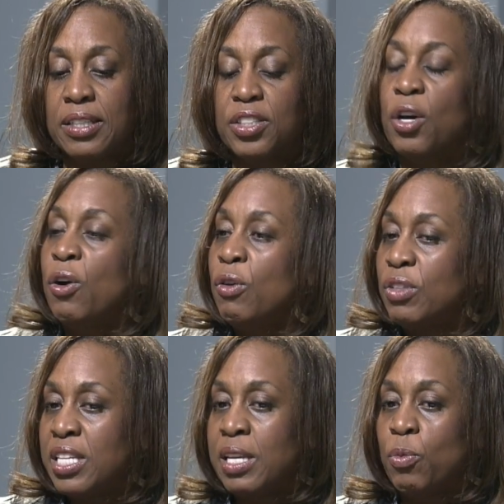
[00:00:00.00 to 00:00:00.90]

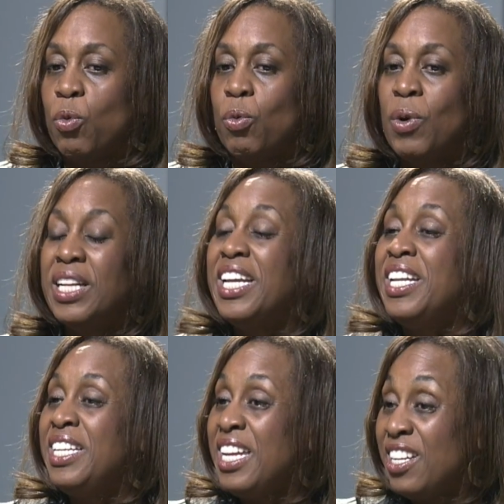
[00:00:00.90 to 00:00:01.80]
told him what he
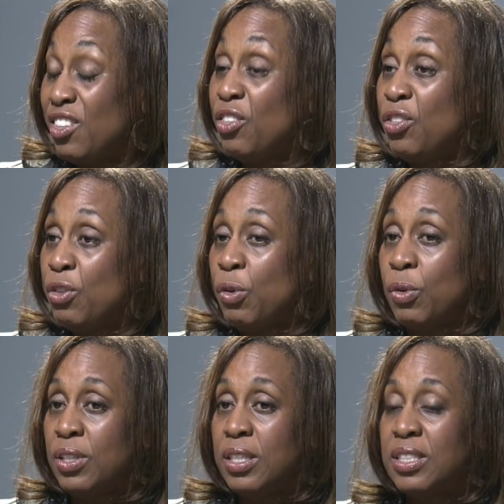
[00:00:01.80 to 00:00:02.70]
needed to
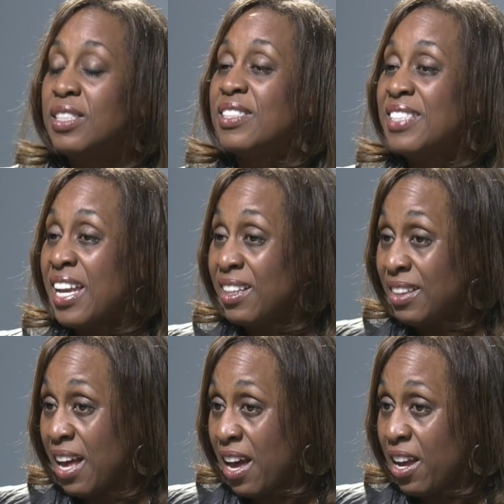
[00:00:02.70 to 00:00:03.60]
do to stay
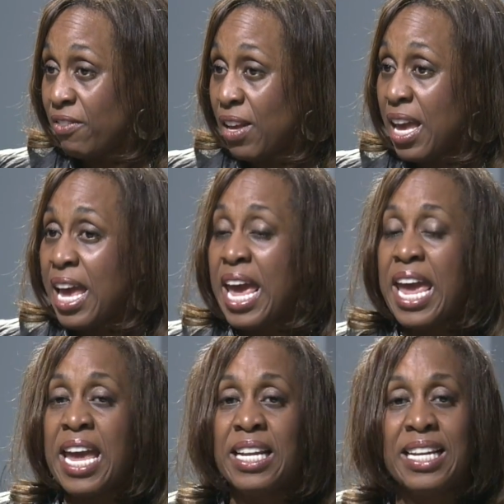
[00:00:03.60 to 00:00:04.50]
alive. Mm -hmm. And